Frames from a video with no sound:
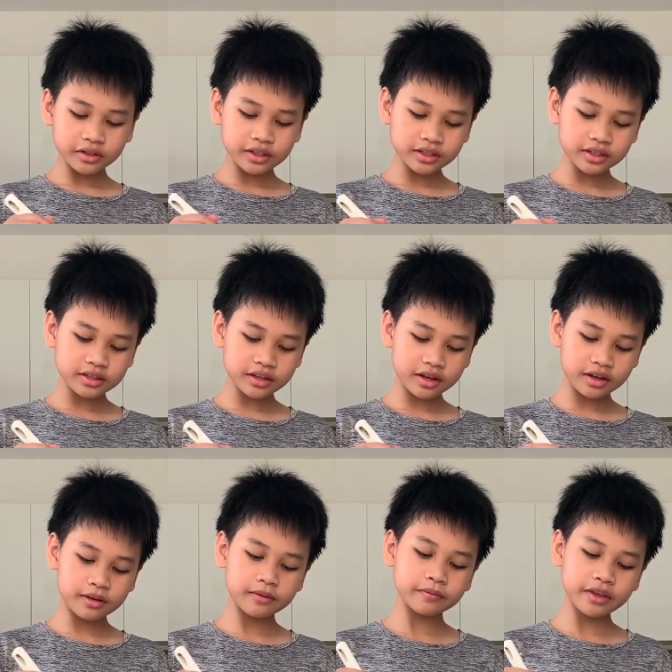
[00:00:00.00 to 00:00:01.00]
this is
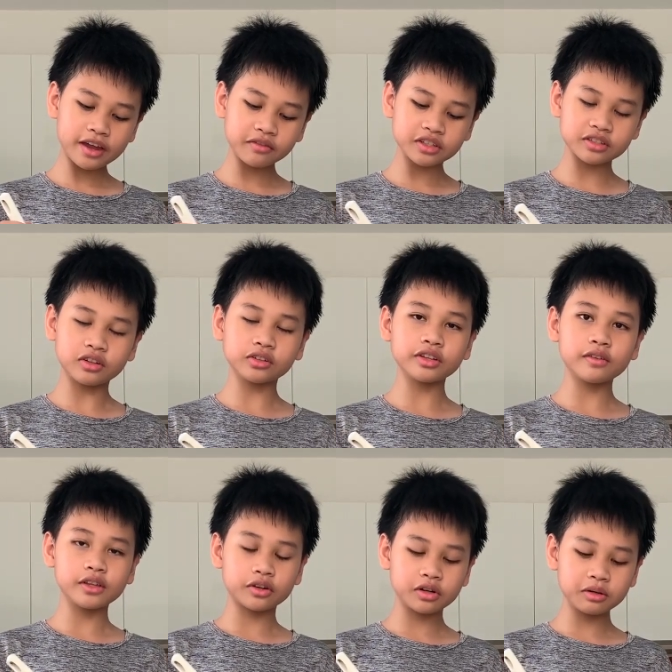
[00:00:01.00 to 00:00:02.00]
the end result of
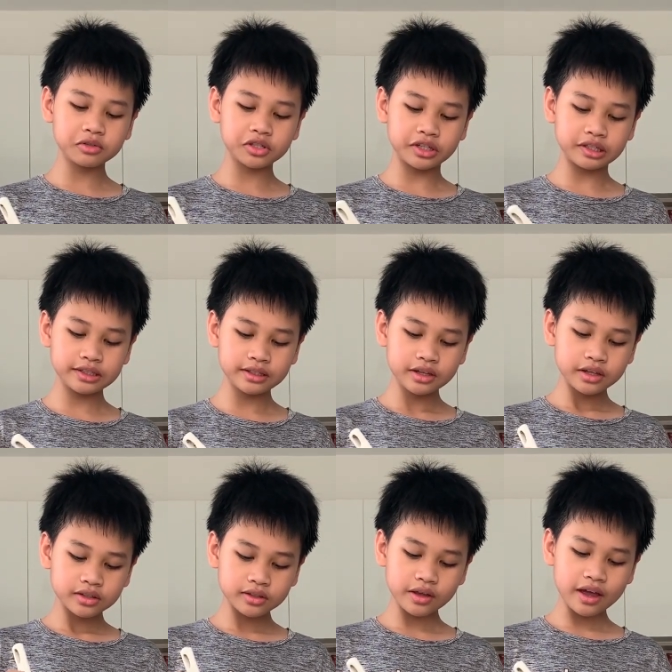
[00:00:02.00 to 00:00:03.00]
the cream cheese.
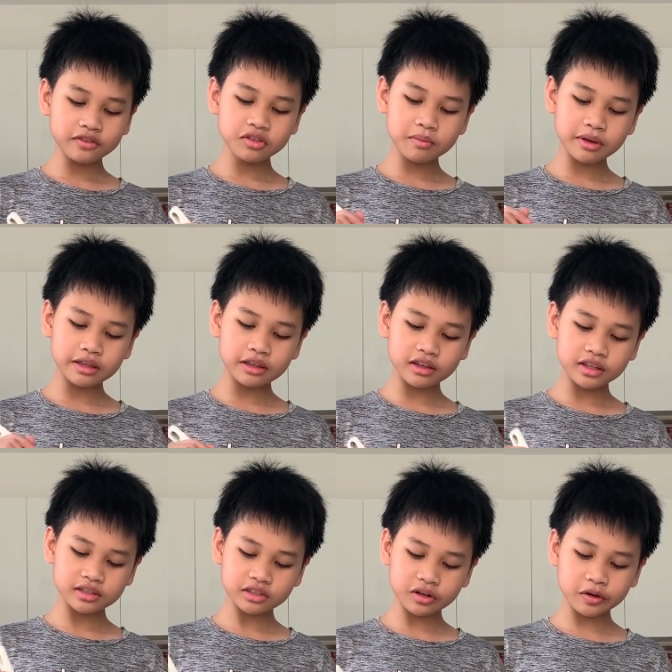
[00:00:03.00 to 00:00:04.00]
So it has to be
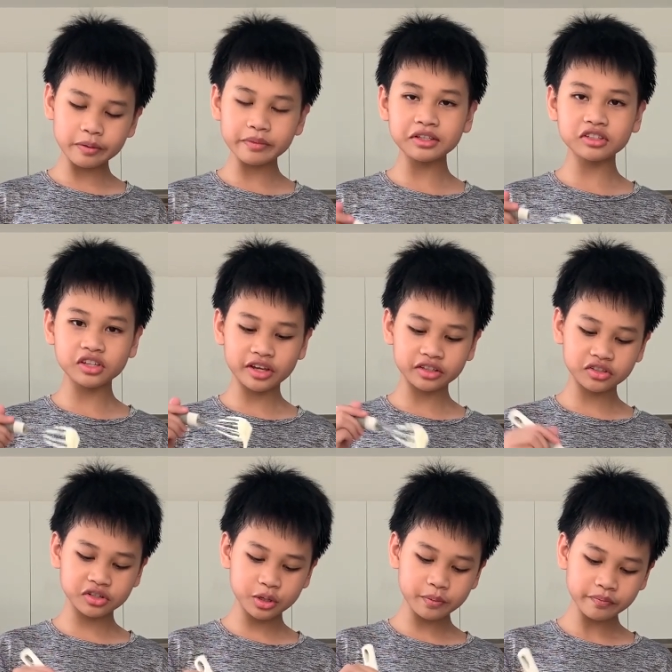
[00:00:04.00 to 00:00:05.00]
this creamy
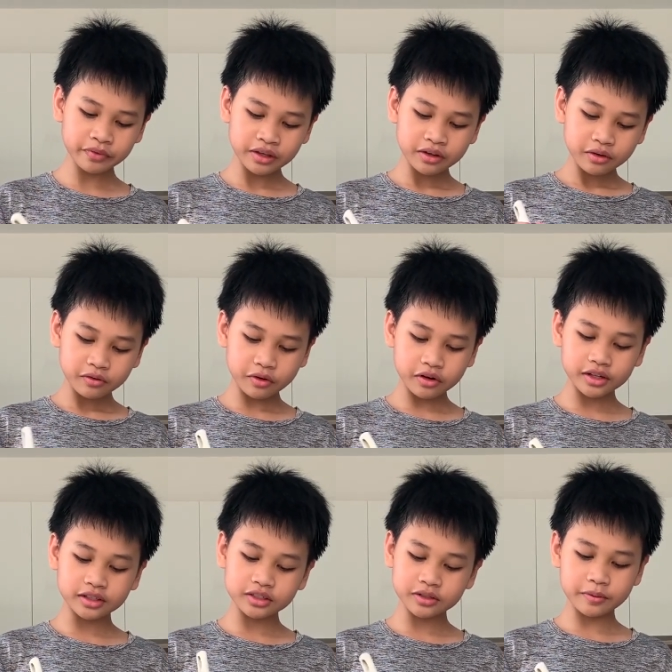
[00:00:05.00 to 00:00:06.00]
texture for
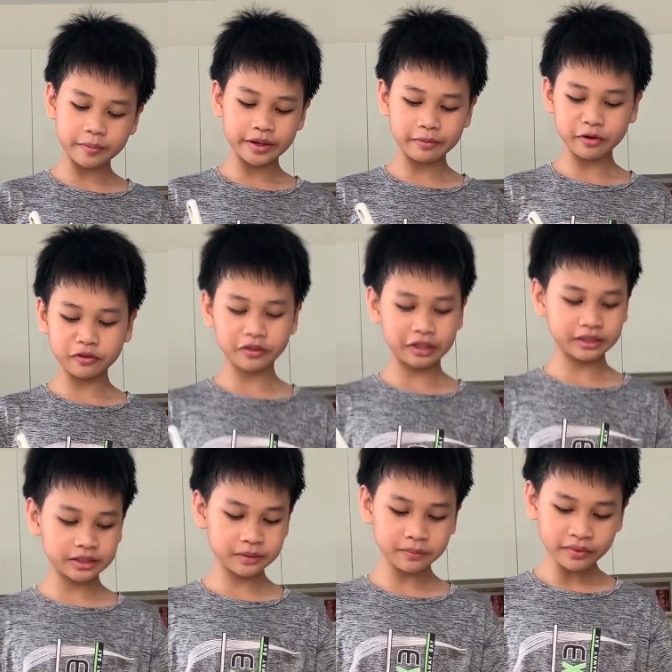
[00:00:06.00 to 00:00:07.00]
it to be perfect.
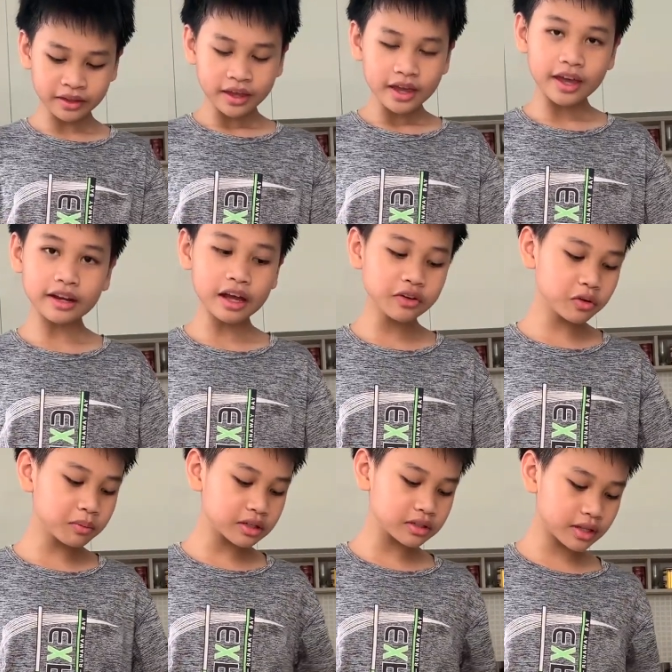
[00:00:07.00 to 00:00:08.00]
And now you
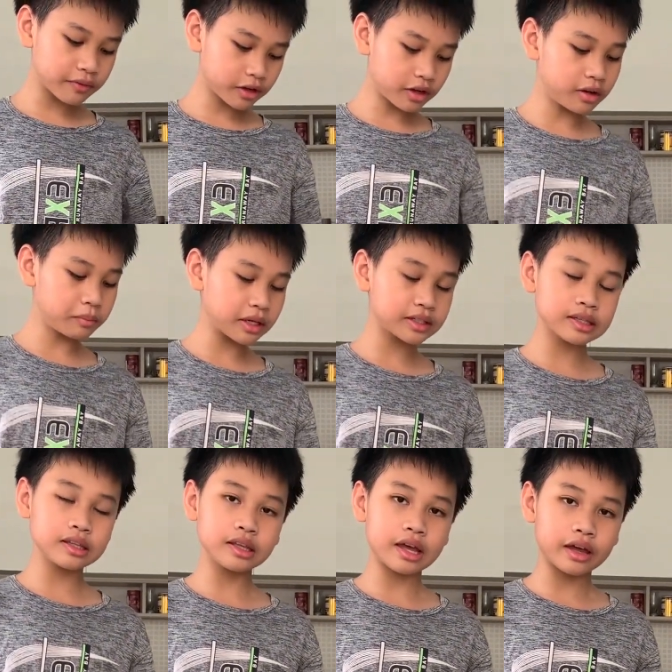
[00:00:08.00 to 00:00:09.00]
must mix
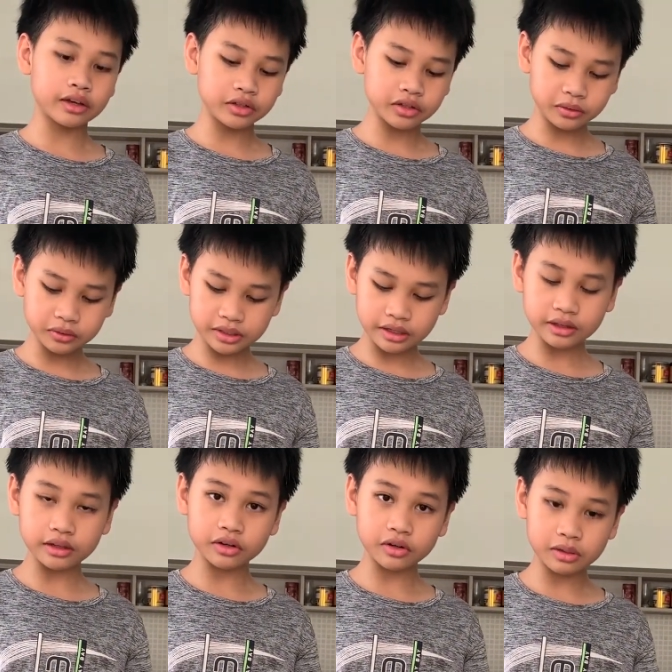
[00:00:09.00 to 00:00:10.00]
in the egg yolks and
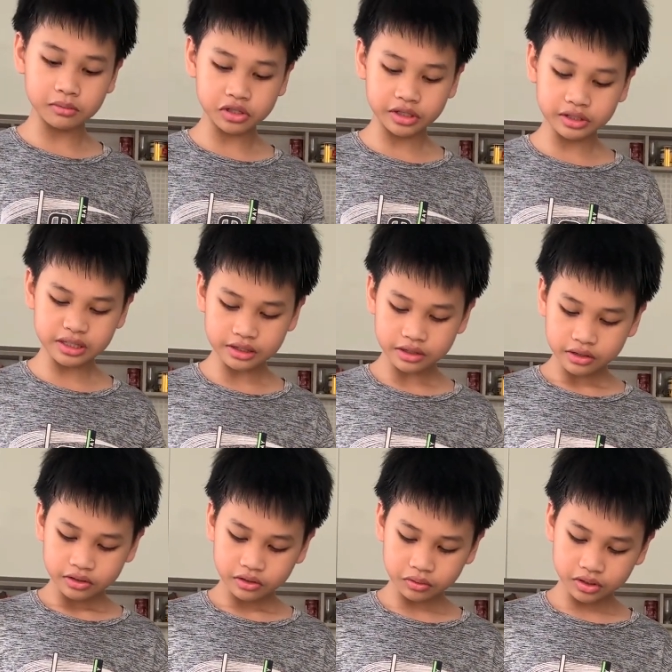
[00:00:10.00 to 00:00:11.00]
the cream cheese.
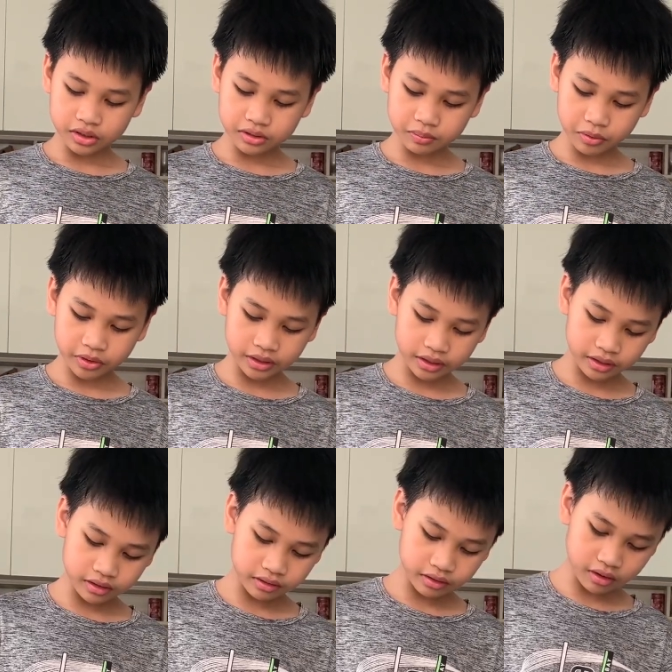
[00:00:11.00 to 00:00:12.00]
So just put it
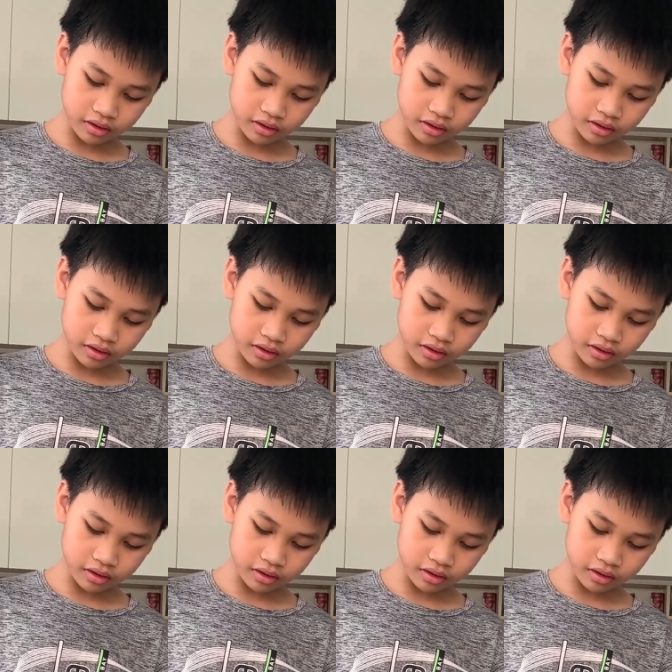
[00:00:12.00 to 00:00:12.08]
in